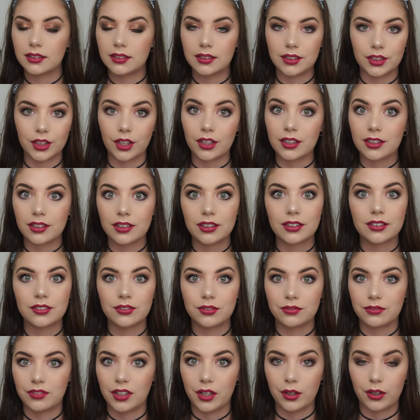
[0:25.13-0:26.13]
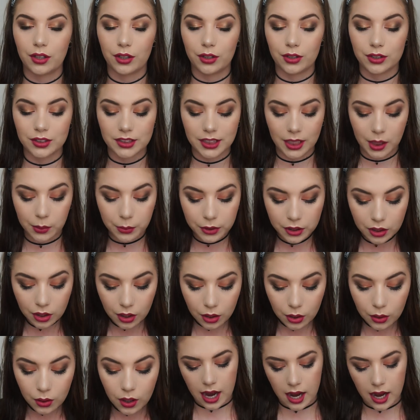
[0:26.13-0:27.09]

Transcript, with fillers: not very long time ago,